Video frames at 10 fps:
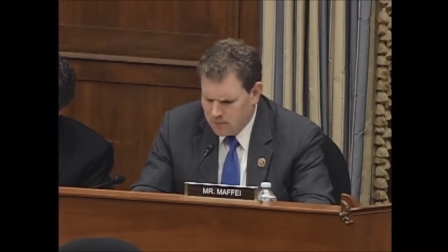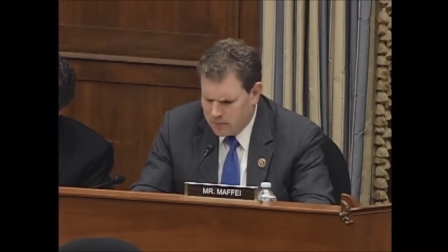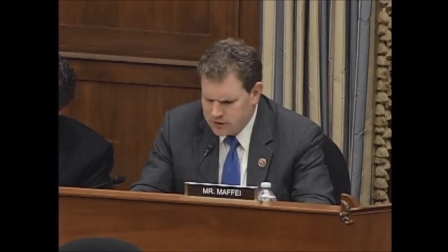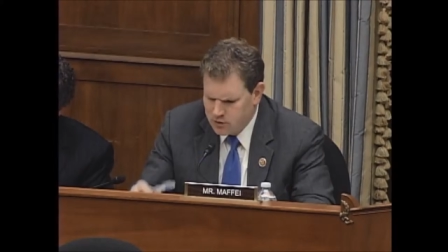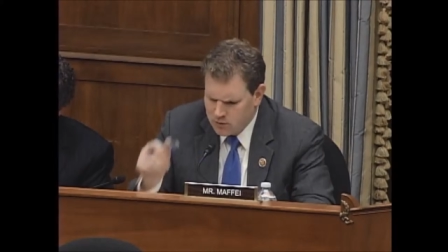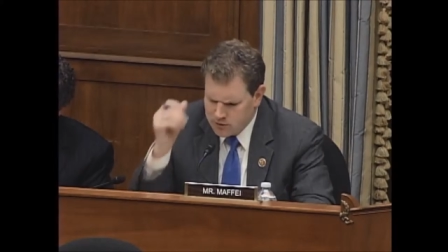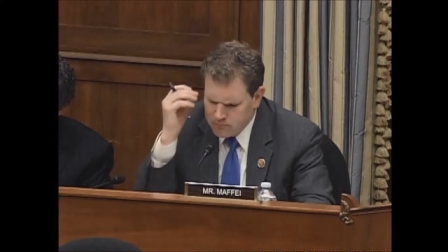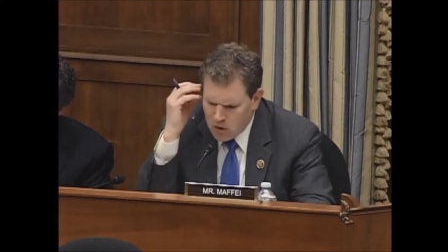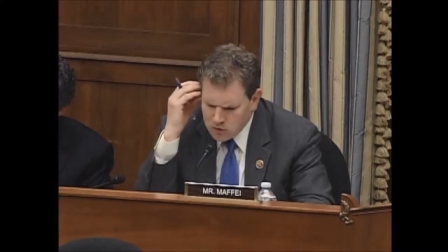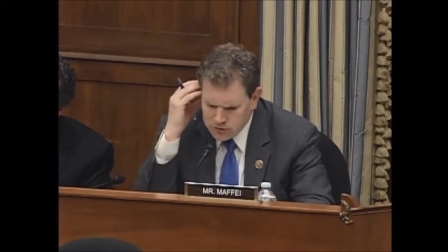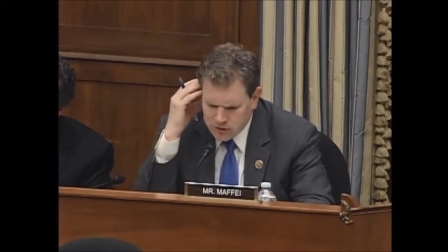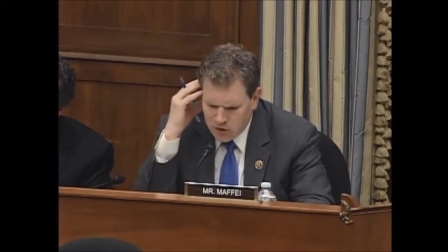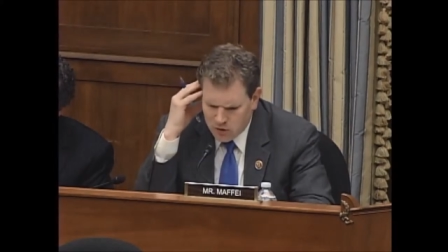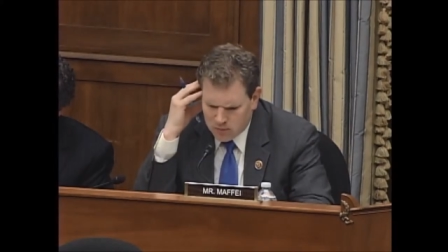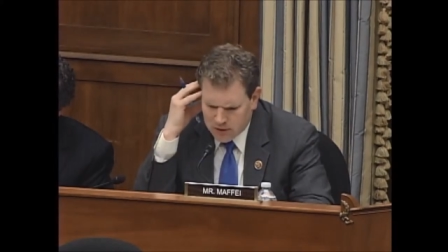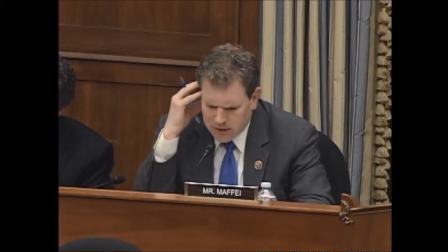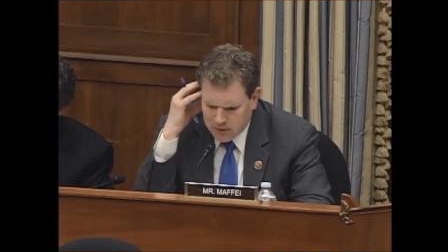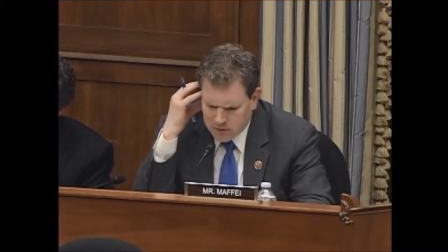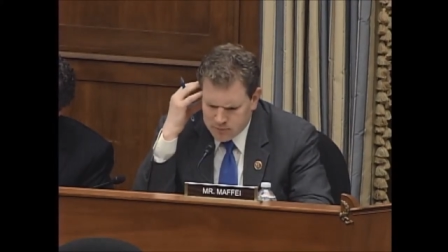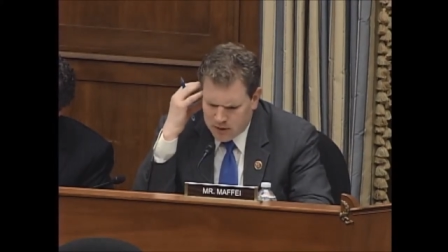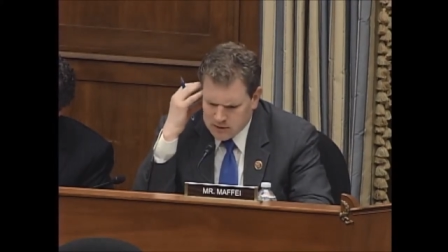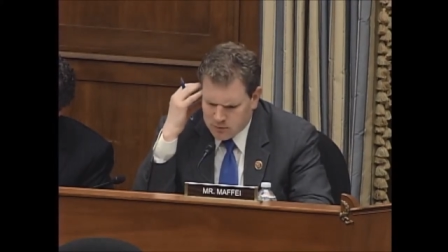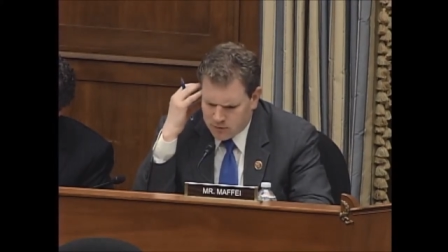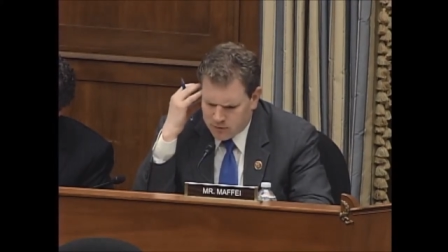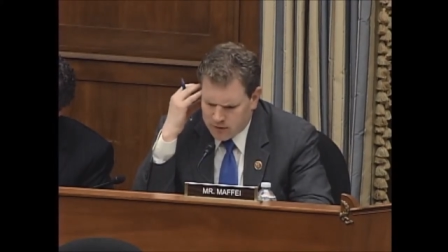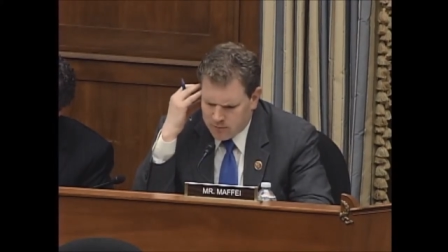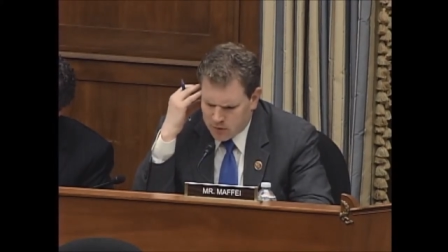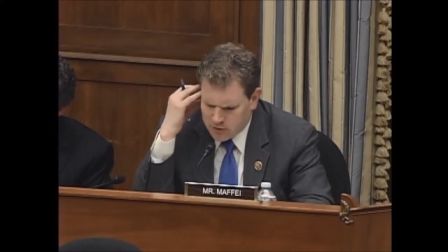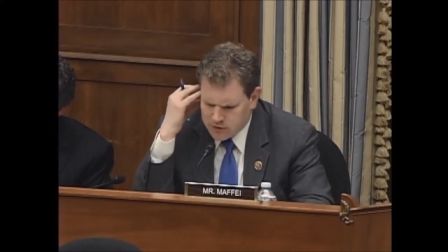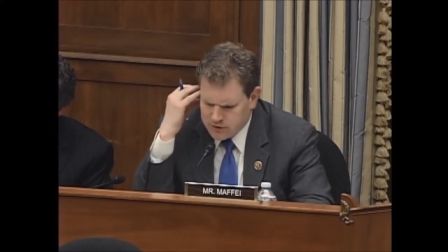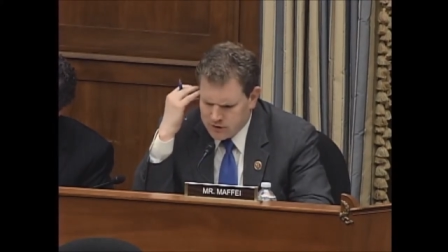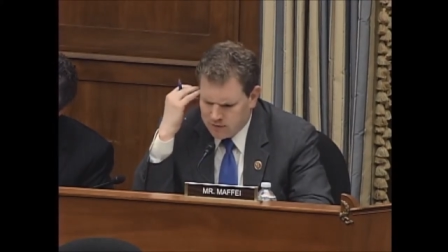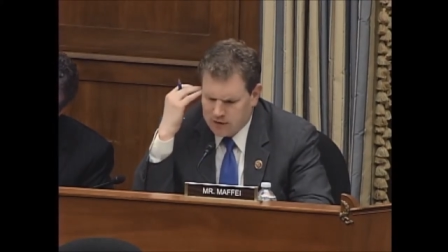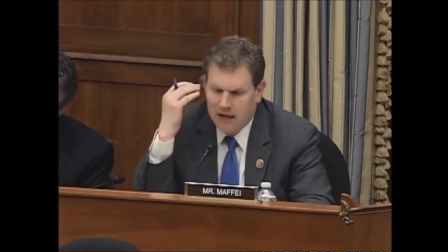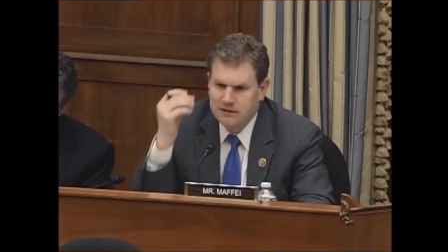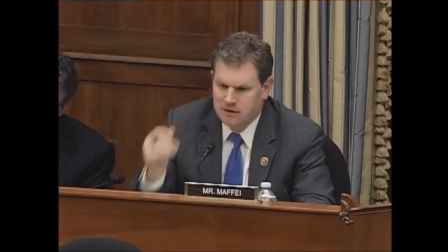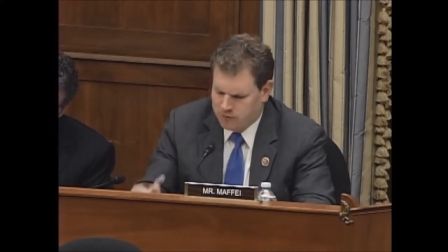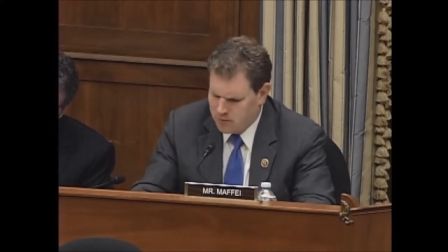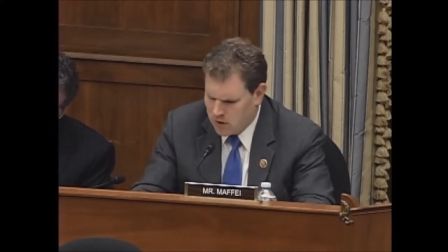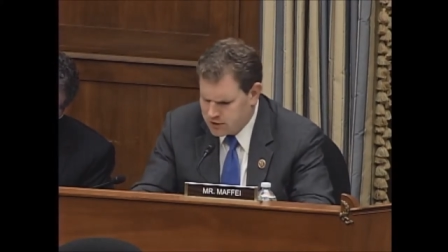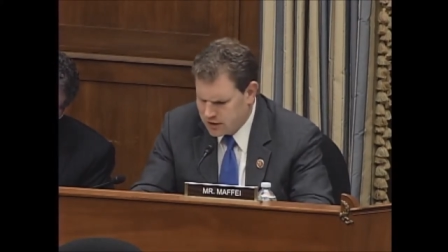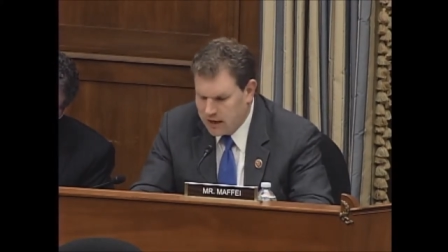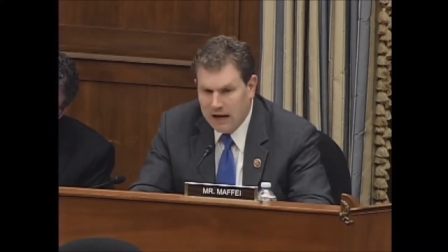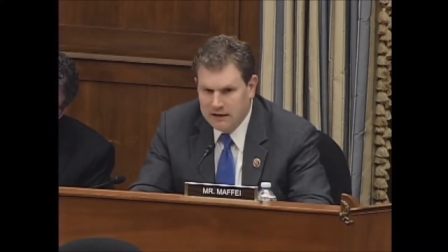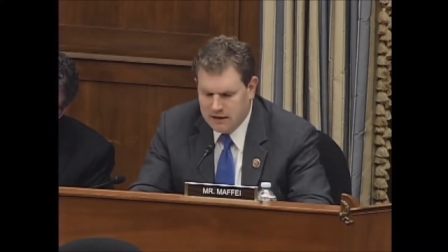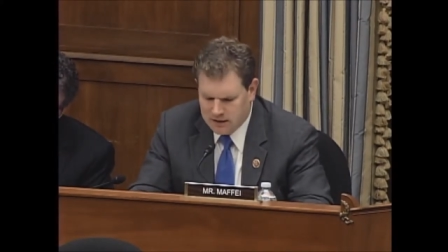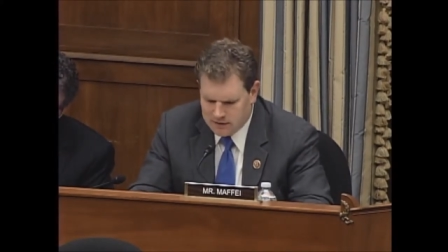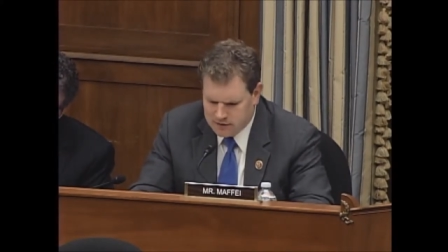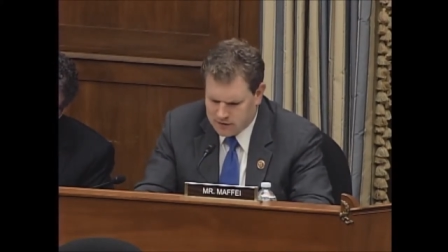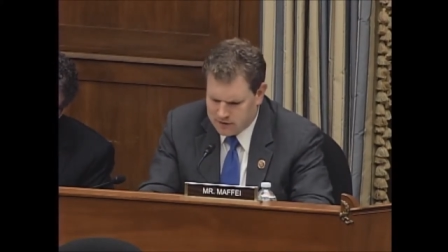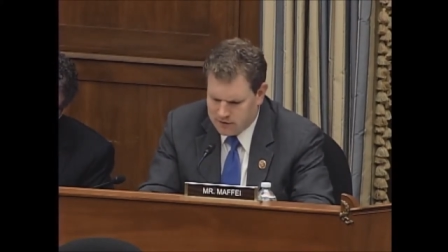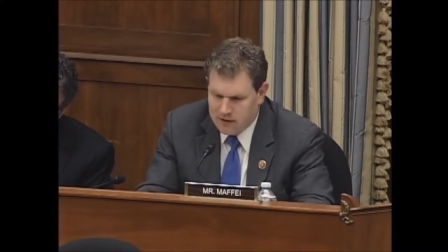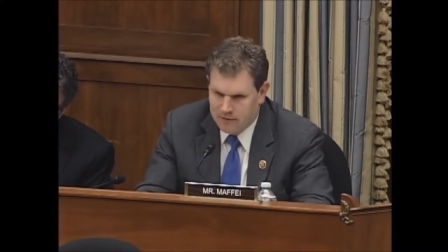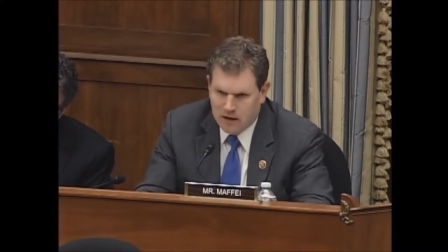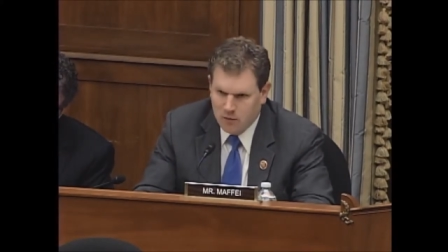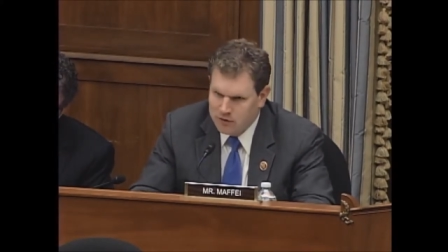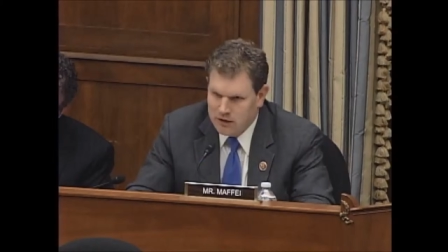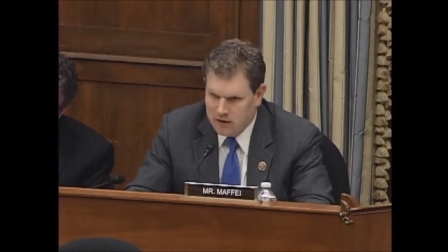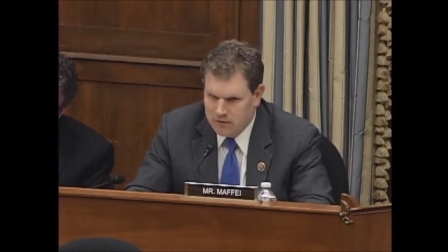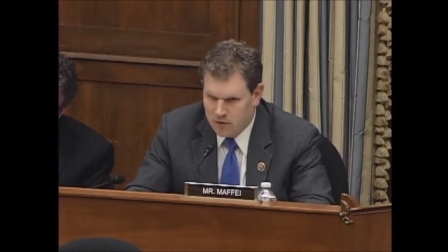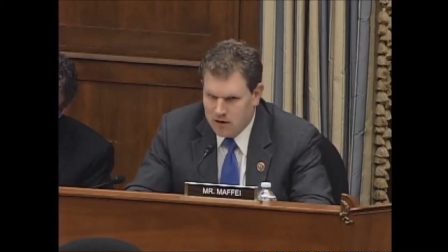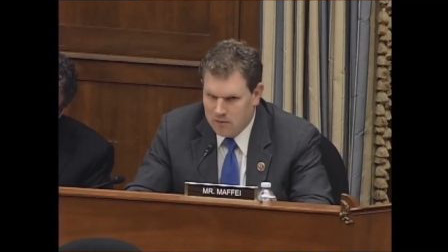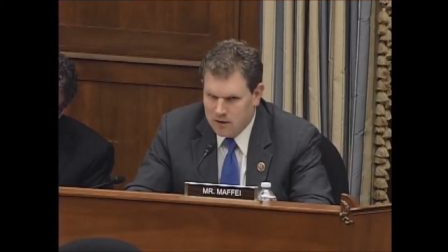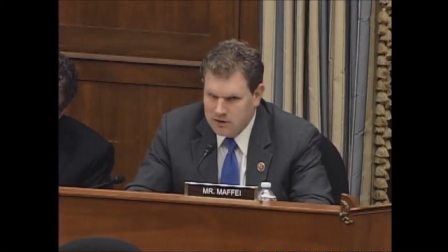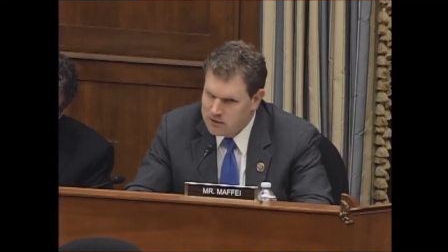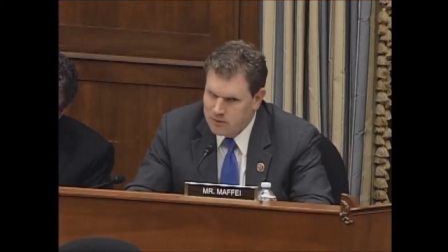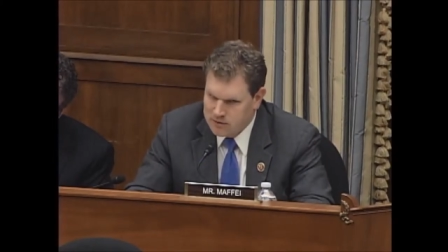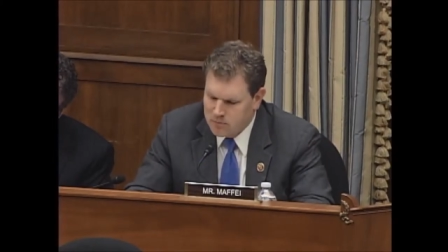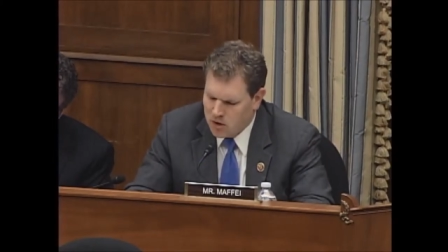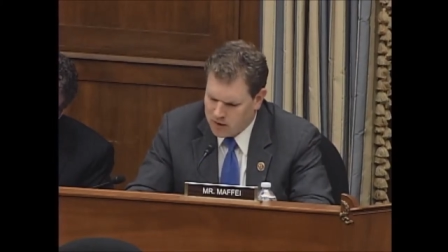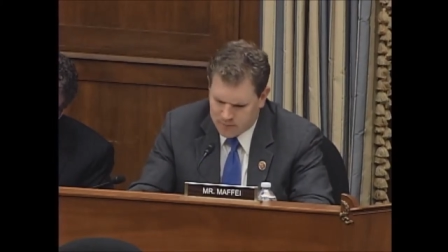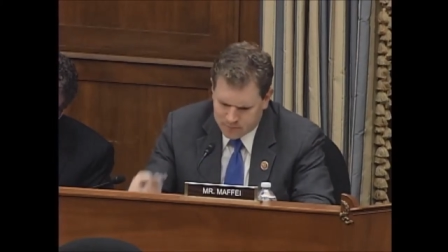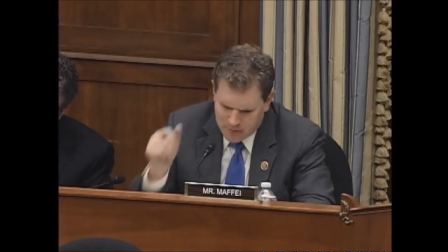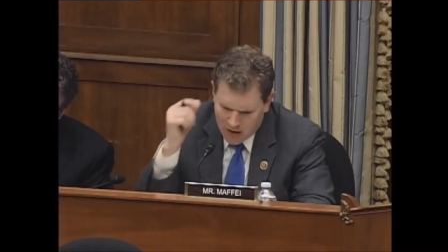But Seward was most notably responsible for the purchase of Alaska from Russia in 1867. I won't tell you for how much. It was a bargain.